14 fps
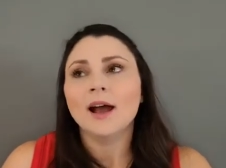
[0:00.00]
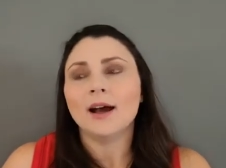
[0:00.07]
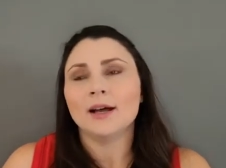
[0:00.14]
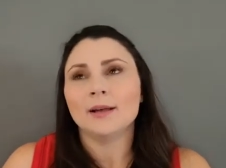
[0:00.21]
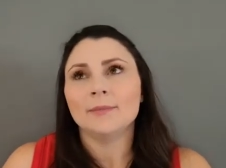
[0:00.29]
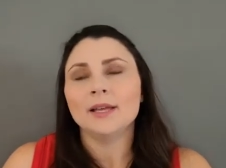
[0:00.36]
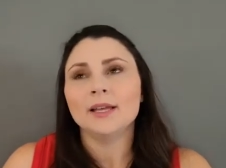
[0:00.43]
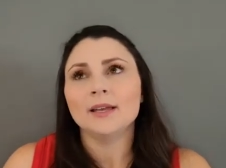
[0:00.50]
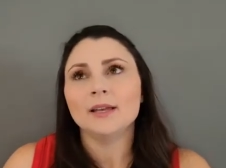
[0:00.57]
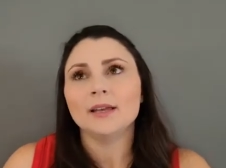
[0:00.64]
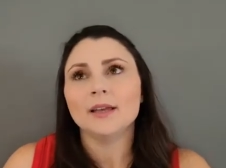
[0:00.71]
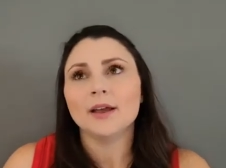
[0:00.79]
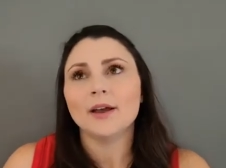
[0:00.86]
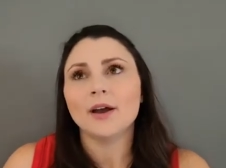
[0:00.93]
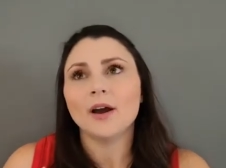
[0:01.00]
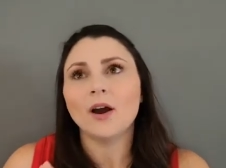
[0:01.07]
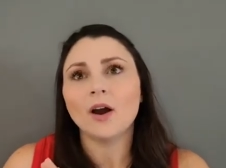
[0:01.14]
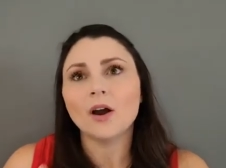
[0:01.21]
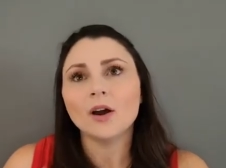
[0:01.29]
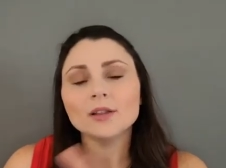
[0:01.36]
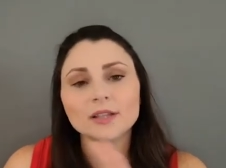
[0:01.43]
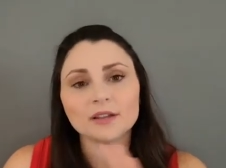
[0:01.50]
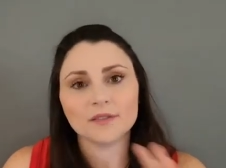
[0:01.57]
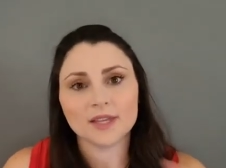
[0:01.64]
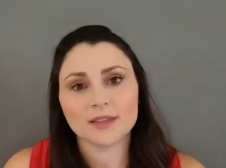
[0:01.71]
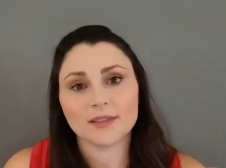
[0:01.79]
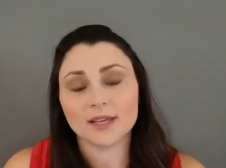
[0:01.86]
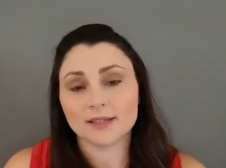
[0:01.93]
All of
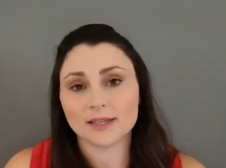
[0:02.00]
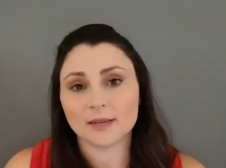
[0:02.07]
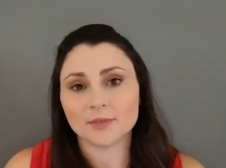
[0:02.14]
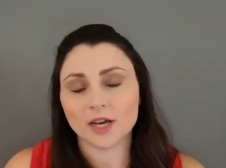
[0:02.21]
the things I'm